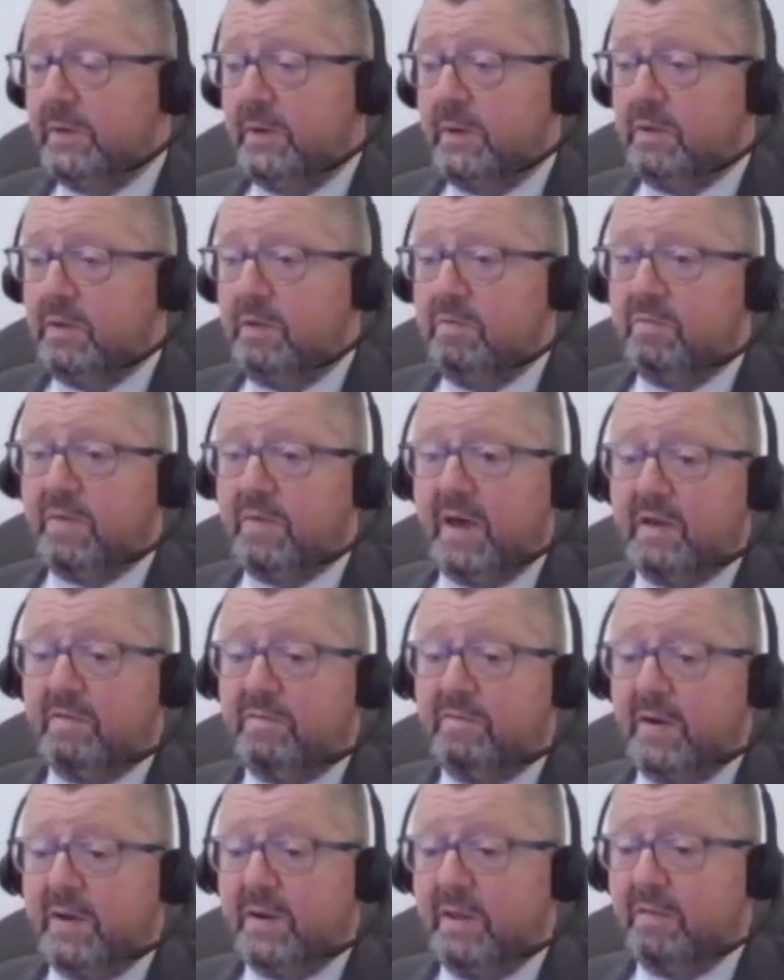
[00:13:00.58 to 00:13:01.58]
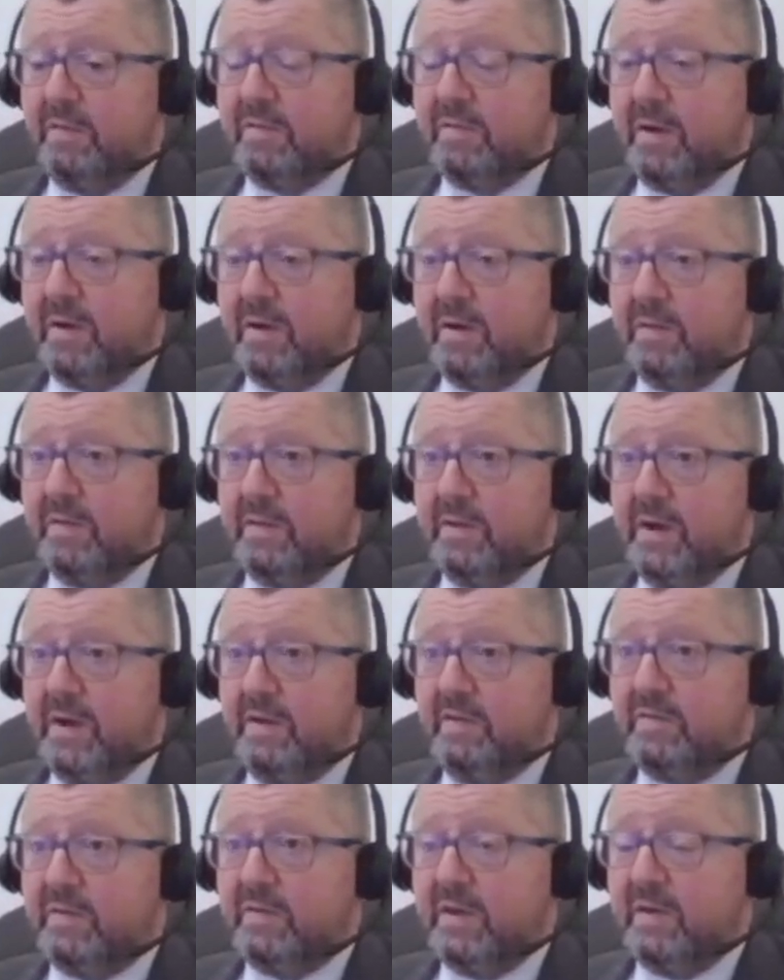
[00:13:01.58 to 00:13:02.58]
You've had Finance Ireland and
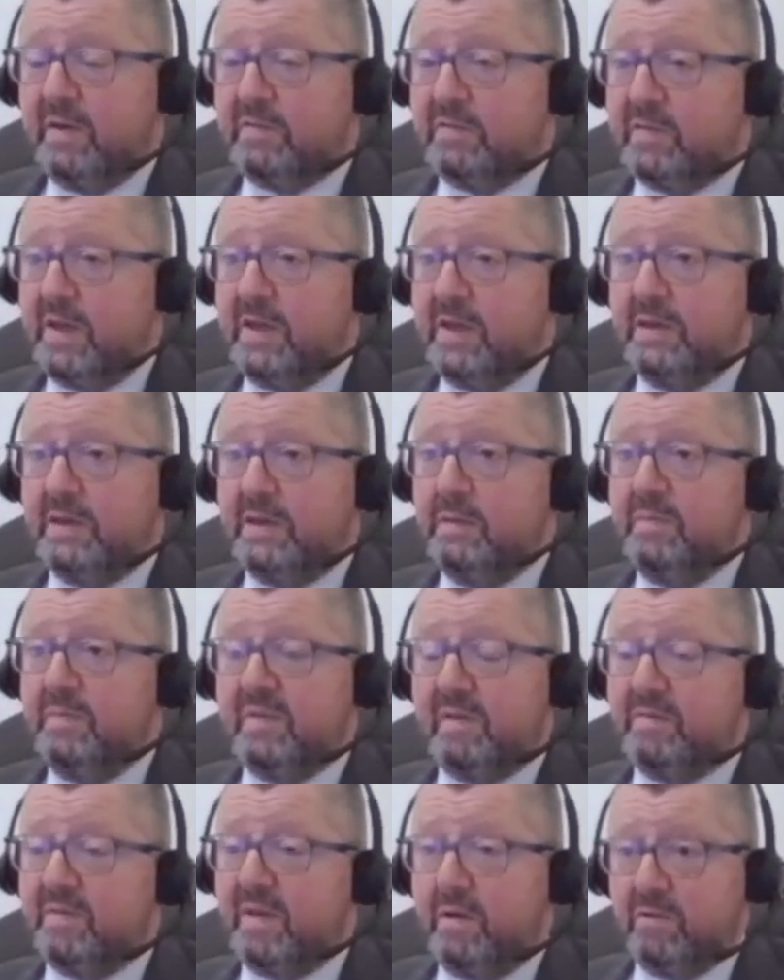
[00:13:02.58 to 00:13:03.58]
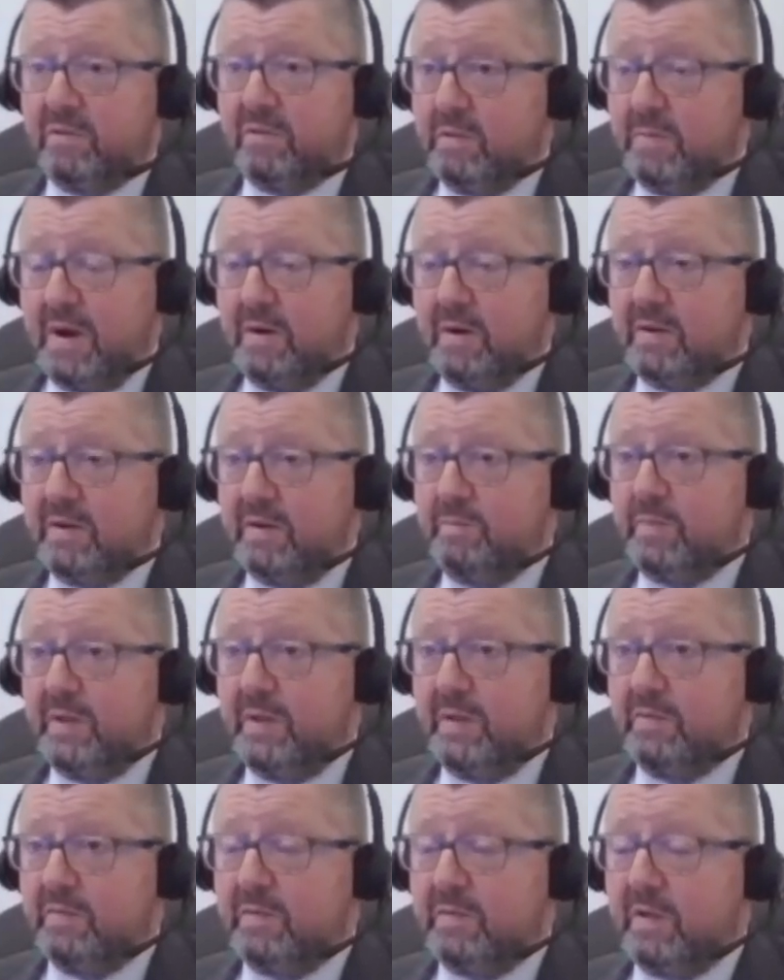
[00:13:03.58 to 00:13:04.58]
ICS taking themselves out of the market
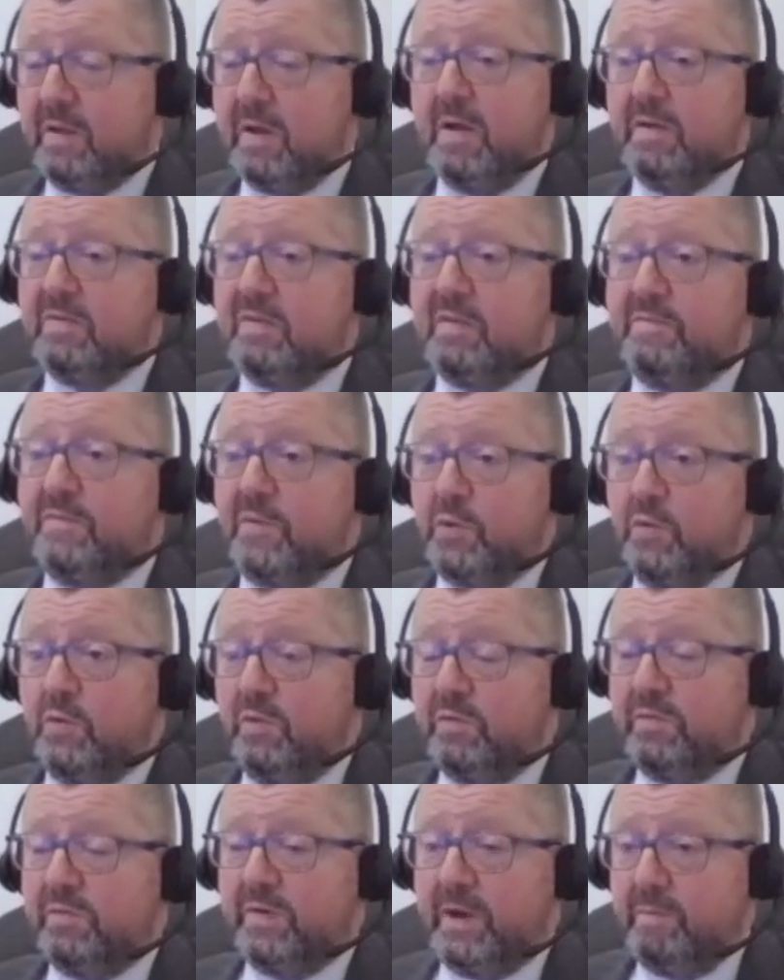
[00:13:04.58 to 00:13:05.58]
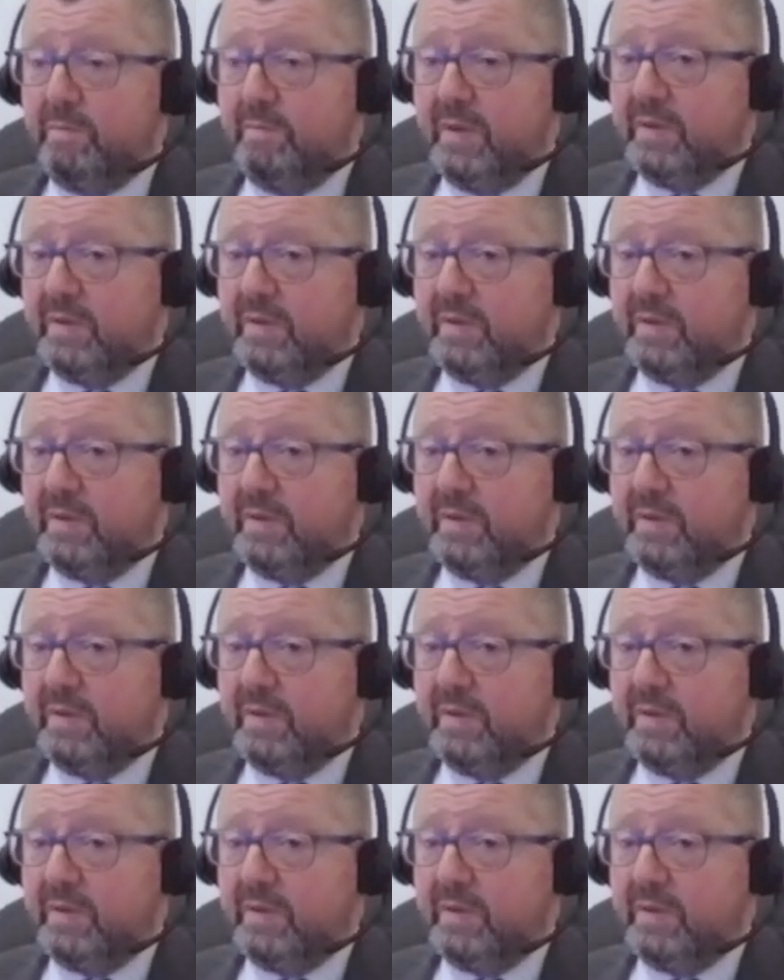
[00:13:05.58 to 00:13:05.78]
because the cost of funds for them,